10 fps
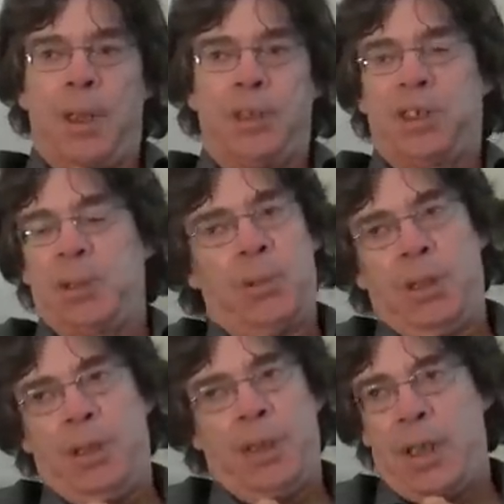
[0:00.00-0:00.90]

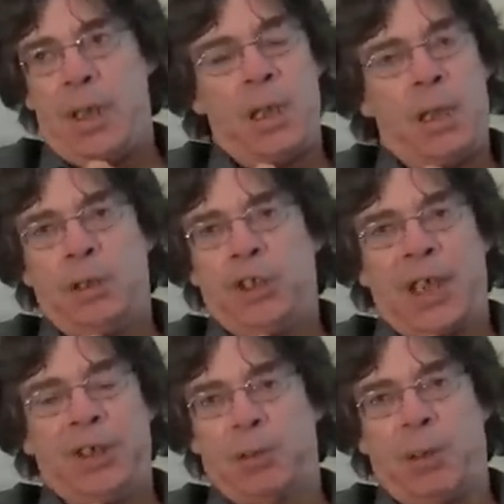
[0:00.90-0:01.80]
Similarly,
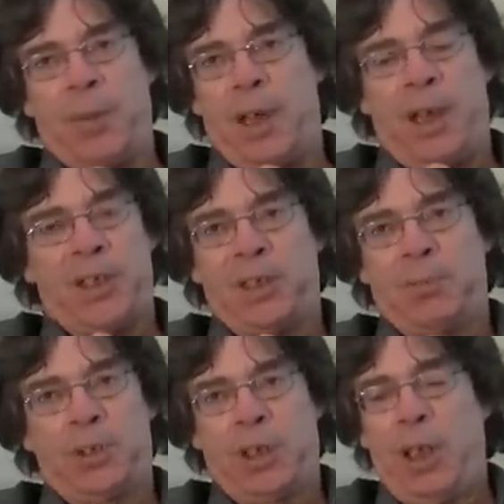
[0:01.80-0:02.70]
data on the heights
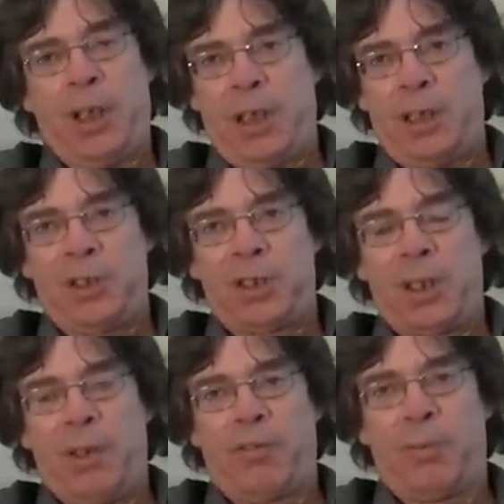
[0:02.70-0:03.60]
of
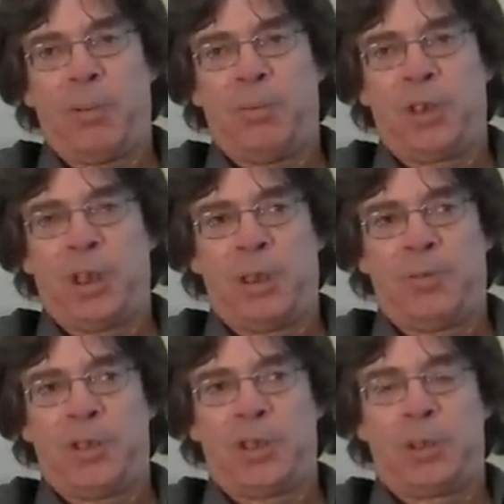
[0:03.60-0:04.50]
tides from
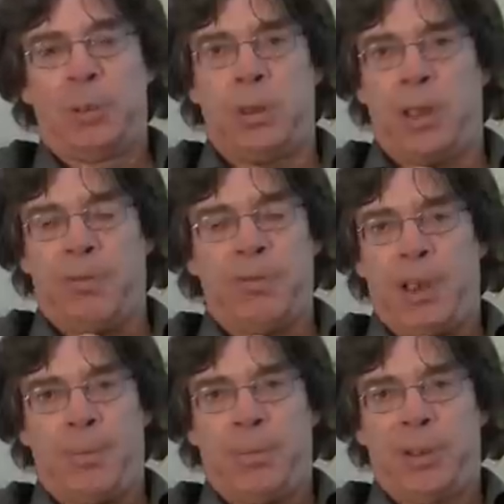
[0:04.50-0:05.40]
observers who give
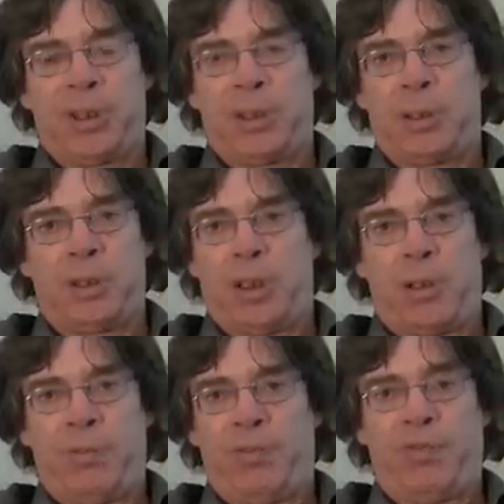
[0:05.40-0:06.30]
numbers that
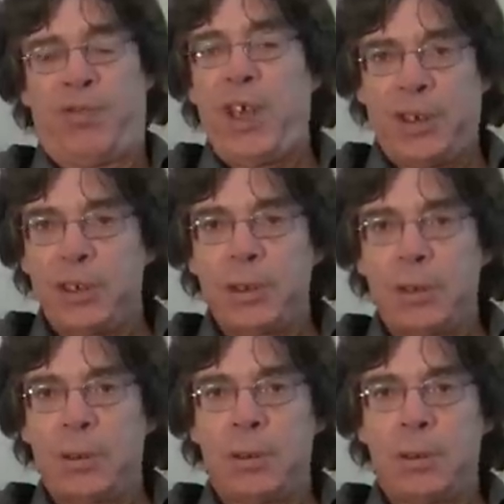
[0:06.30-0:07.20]
don't fit
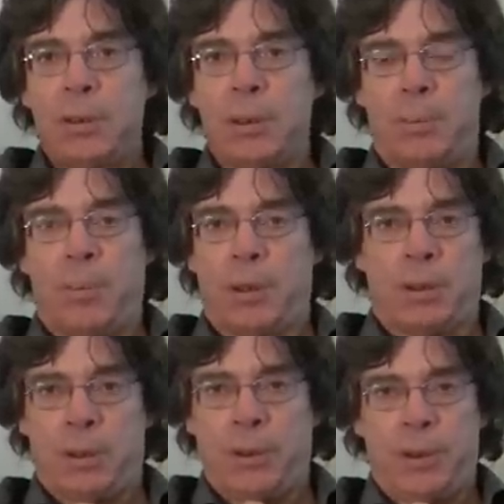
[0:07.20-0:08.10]
the
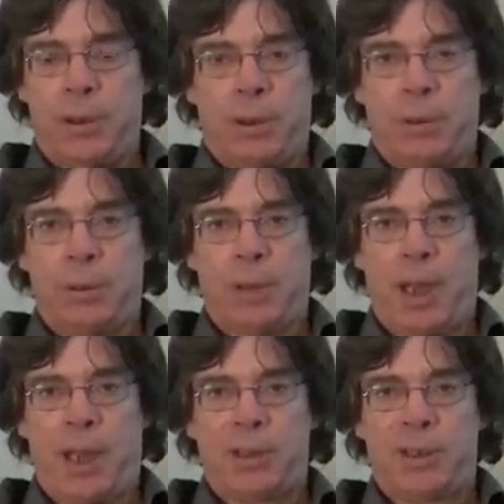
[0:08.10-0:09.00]
model that Newton
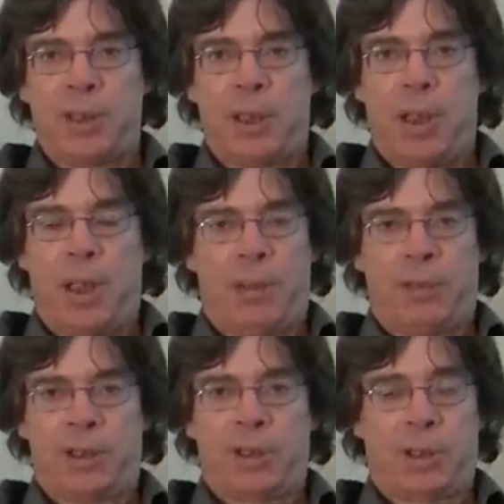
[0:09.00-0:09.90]
has are
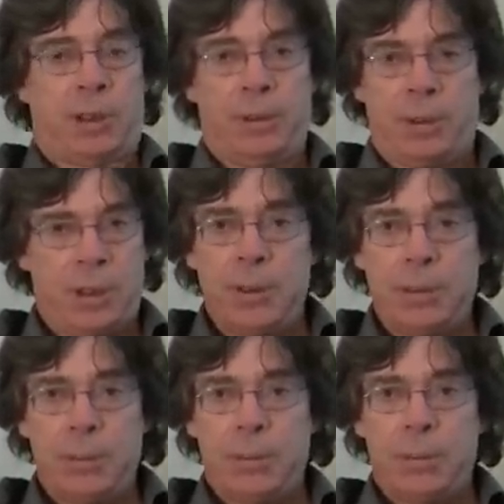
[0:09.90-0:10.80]
excluded,
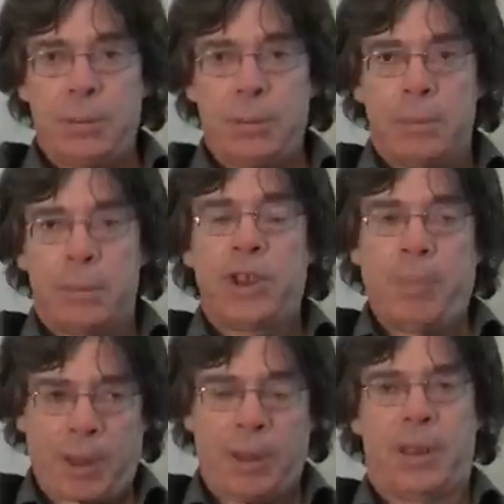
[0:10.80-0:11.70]

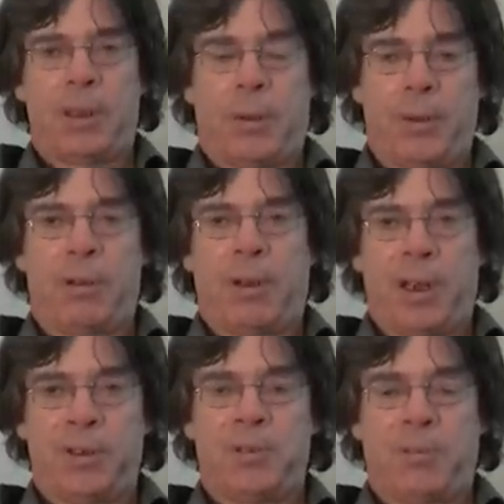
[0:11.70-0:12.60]
typically on the
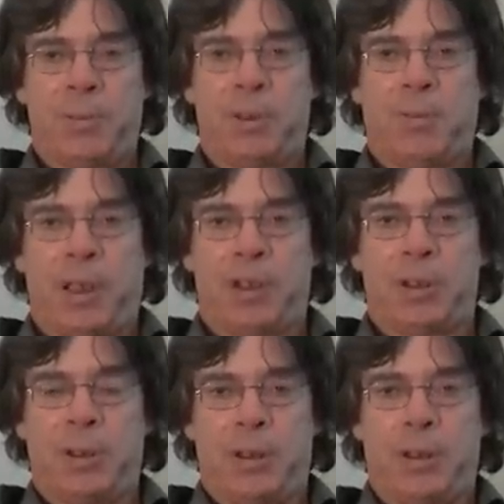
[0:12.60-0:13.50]
grounds of
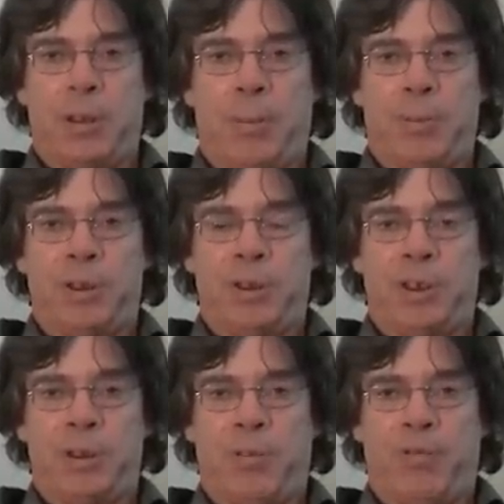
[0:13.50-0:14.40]
observational
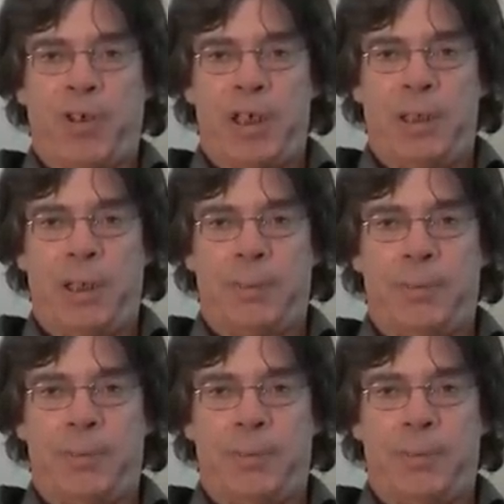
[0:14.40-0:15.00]
incompetence or failure.